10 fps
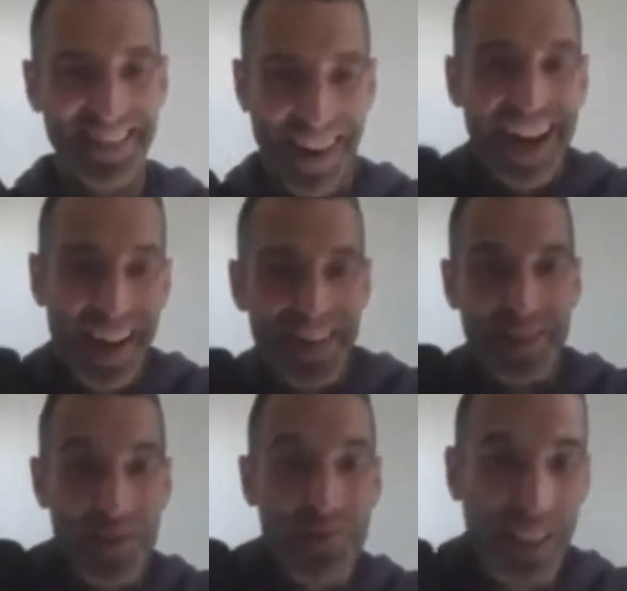Right? I
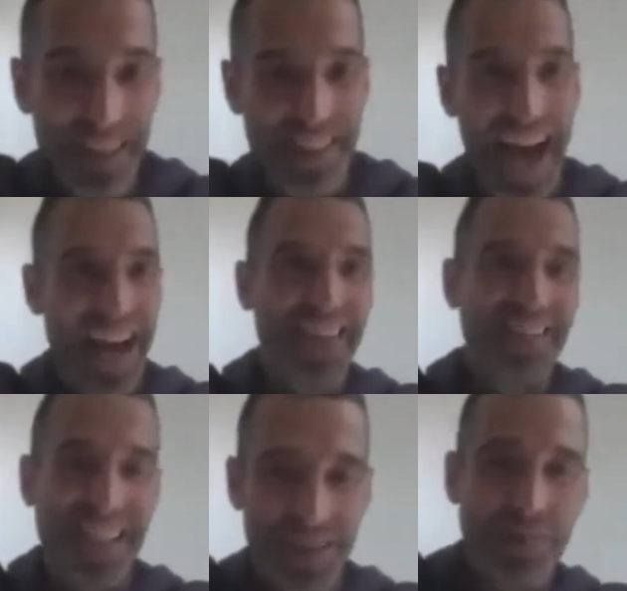mean, if you believe that,
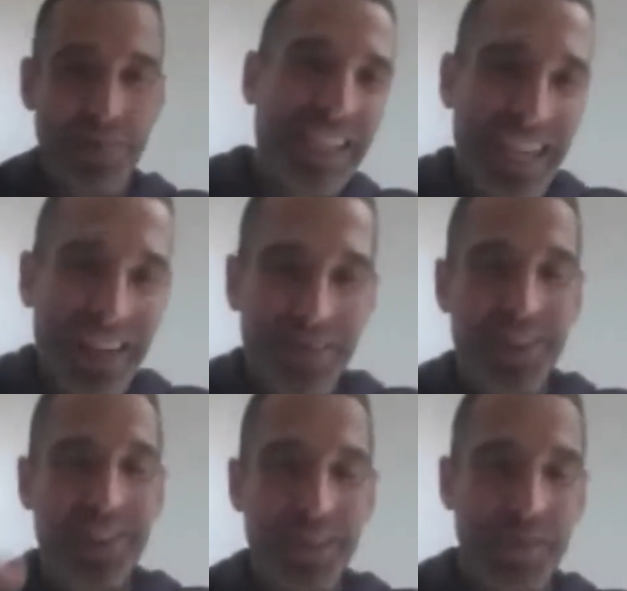if that's your belief,
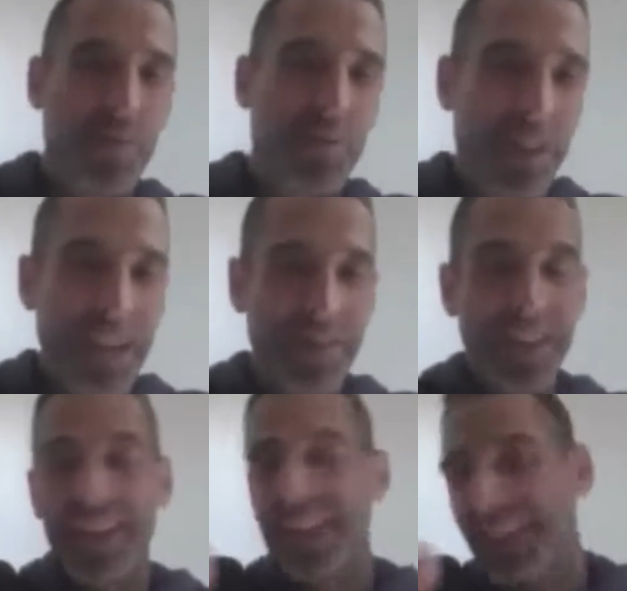your self-limiting belief,
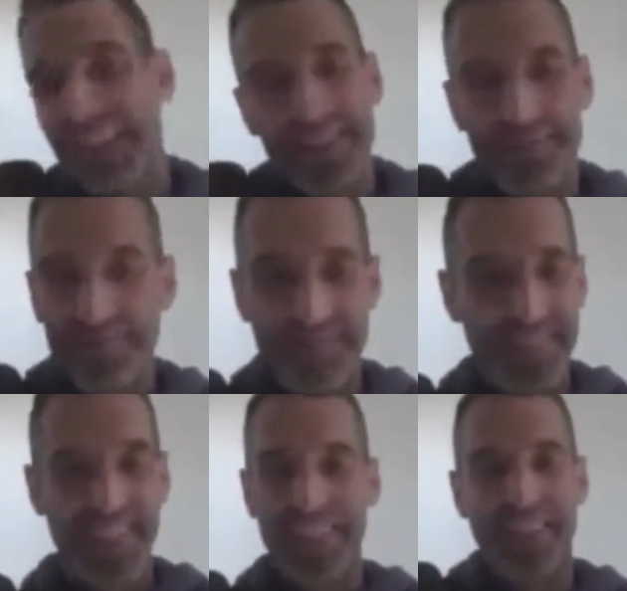
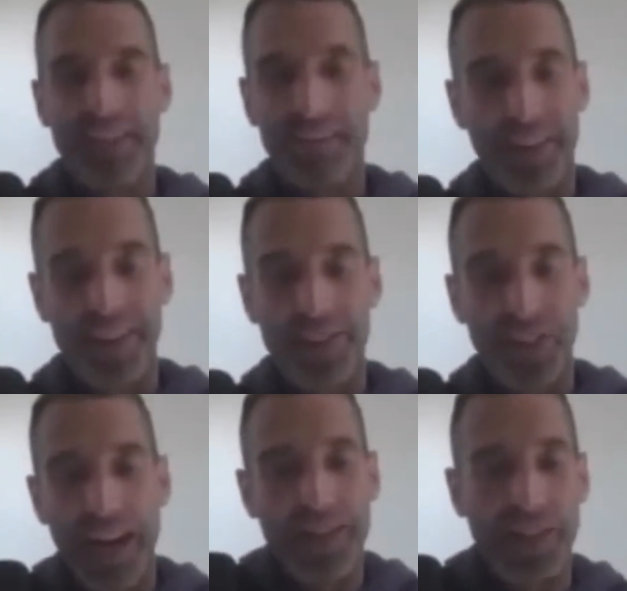you're never going to
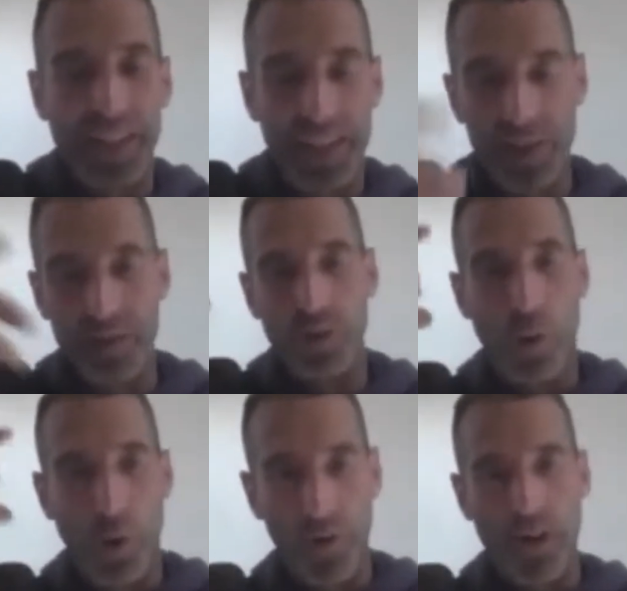change unless
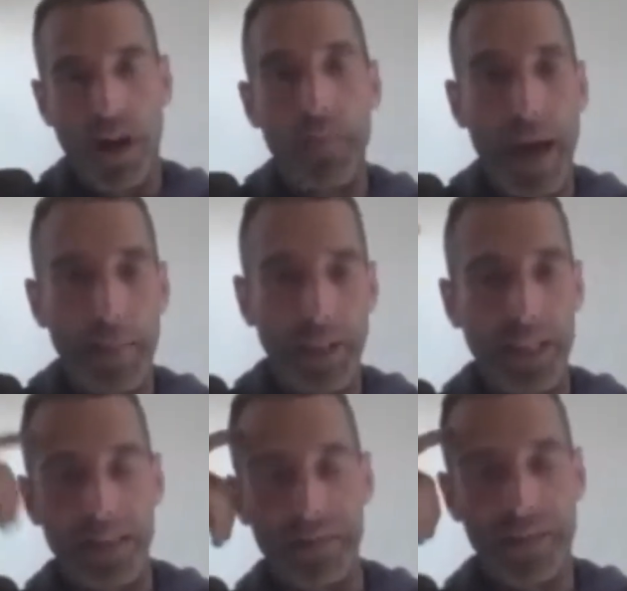you overcome that
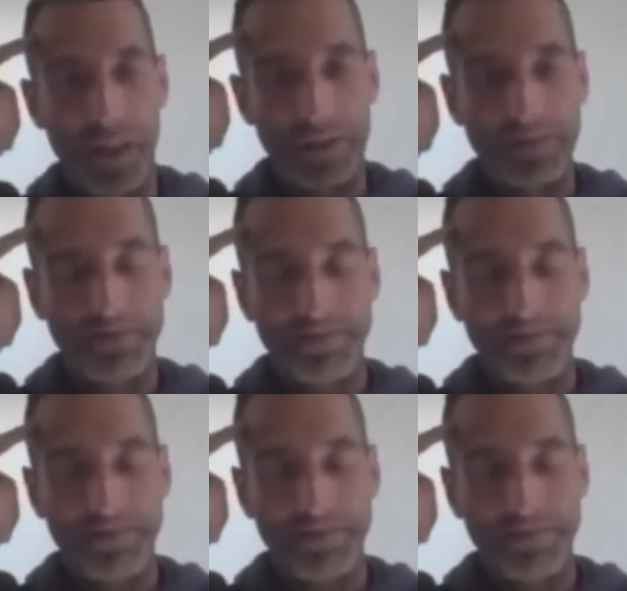belief. So.